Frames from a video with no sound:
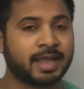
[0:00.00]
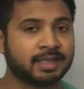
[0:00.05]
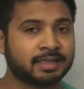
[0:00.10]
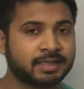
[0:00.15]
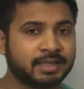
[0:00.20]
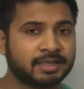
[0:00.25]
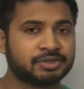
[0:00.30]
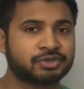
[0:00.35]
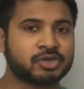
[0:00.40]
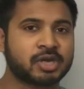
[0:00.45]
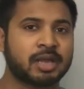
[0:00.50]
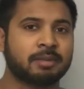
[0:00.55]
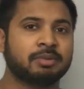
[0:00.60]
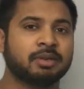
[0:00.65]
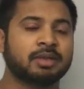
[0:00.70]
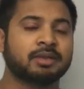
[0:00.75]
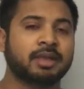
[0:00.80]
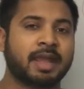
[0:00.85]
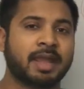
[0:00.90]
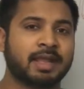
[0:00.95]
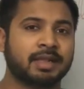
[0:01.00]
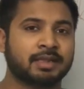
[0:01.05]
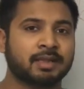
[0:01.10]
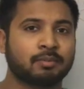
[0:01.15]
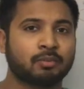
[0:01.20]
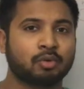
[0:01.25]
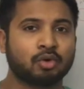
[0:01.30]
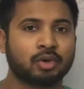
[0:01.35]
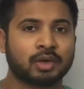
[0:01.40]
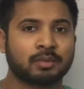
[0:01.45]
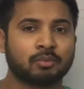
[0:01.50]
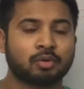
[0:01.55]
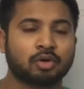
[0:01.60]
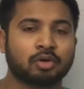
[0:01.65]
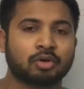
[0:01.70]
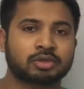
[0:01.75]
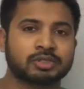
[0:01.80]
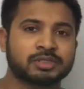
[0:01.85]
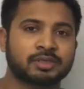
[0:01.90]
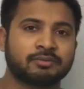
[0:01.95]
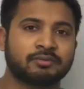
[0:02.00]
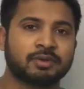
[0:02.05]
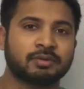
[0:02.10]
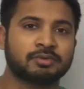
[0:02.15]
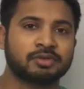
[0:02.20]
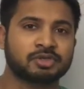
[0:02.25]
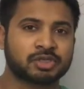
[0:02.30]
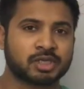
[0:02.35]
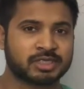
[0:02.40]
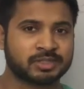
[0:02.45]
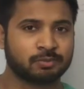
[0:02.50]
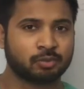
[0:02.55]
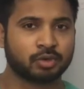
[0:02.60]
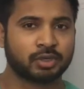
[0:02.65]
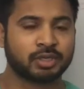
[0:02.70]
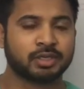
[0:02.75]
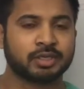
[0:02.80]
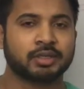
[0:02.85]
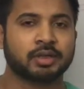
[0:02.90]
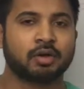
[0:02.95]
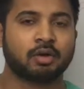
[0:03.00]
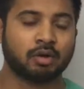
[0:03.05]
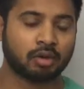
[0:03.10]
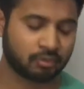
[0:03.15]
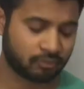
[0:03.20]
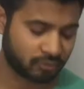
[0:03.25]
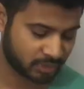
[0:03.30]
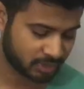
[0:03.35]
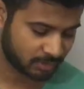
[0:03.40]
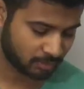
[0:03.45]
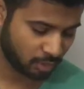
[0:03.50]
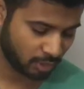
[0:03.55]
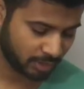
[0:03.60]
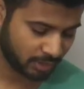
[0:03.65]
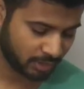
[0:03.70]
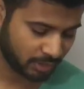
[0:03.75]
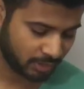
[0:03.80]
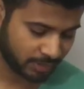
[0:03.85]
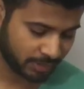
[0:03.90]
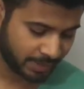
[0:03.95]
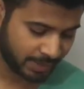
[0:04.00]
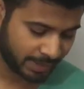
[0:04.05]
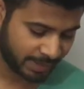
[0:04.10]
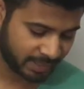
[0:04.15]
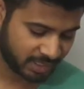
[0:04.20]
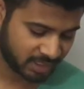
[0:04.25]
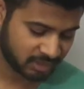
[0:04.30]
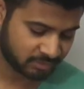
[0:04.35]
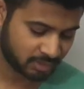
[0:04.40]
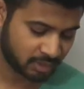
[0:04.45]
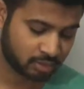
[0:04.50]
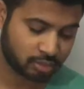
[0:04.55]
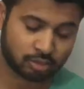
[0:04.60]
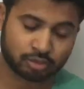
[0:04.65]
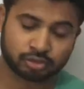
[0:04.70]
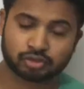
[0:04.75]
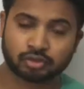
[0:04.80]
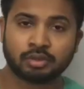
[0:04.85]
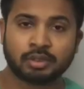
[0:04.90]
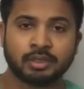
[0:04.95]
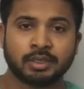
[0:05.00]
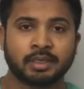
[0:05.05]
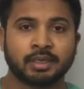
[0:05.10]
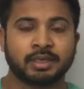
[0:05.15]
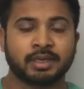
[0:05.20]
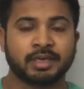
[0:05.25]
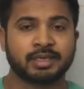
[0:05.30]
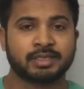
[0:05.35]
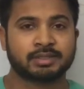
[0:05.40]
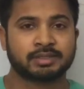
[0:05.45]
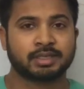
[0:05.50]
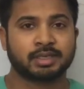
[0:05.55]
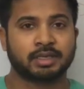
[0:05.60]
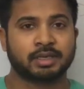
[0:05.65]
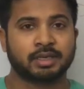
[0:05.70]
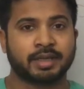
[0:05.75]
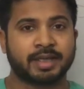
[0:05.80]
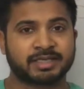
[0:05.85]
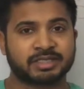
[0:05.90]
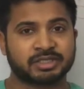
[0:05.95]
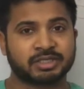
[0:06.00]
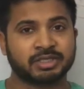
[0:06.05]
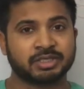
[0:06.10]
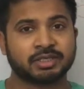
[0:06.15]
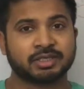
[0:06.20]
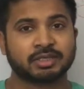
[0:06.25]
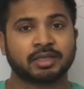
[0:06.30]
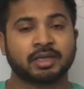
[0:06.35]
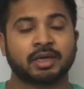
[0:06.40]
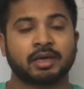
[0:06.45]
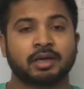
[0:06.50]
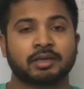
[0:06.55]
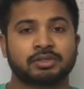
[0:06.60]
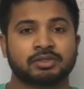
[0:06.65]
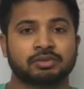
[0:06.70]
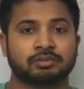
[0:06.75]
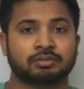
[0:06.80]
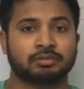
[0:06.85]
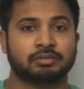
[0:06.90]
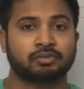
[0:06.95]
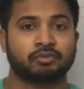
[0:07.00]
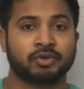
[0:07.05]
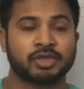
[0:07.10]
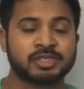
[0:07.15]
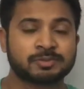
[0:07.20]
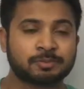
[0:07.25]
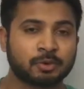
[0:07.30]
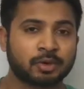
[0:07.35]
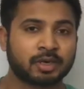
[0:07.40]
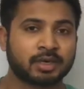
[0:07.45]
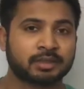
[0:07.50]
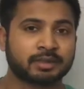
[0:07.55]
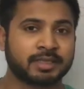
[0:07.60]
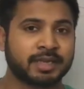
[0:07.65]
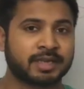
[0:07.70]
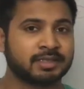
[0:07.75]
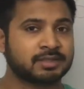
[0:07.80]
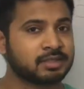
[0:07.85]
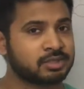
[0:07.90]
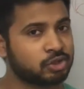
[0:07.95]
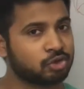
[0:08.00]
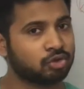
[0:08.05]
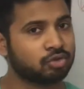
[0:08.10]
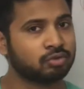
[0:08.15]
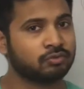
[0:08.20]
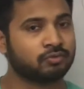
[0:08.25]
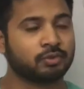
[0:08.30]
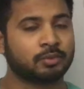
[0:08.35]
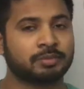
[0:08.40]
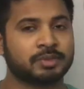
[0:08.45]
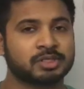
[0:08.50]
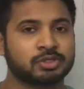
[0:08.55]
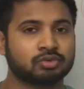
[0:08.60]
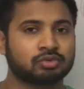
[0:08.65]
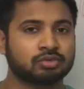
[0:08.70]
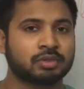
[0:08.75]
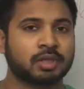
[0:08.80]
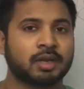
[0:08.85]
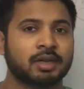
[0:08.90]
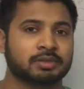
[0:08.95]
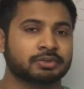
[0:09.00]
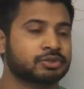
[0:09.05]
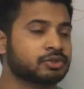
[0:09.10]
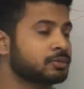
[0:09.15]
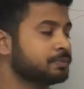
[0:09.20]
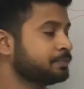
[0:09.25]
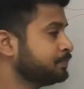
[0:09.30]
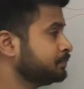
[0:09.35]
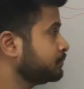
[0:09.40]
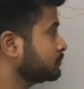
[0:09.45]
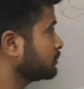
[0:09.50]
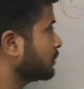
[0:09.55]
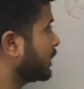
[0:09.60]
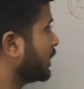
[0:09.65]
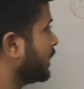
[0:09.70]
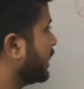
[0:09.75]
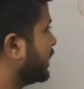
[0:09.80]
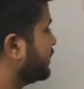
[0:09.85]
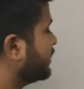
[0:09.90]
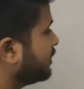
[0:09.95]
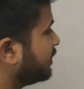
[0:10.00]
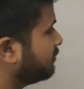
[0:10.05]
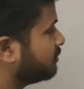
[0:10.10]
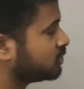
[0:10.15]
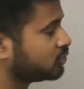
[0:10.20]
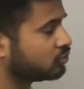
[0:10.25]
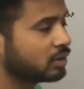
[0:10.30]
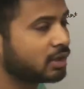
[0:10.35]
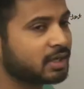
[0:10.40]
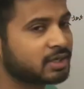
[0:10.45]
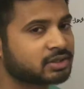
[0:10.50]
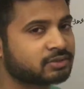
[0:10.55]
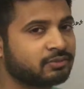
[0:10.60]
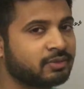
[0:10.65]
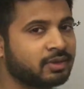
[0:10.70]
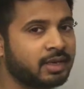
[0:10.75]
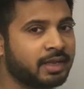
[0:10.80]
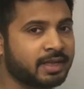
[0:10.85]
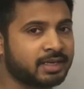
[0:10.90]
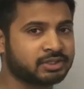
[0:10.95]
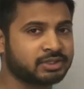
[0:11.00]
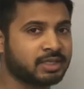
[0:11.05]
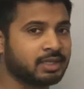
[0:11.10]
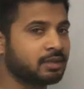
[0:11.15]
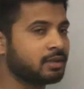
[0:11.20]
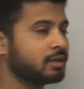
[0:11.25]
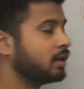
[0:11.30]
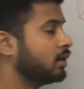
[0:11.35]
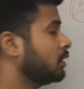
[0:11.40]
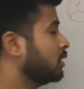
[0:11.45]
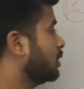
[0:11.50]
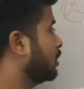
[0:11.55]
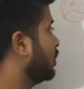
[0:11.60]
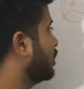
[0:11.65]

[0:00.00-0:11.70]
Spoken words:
and then traveling, and the more and more oxygen will be transporting it all over the body, and as well as also it's excreting the waste product, that is the CO2, from tissue to the lungs, and then eventually lungs will exhale the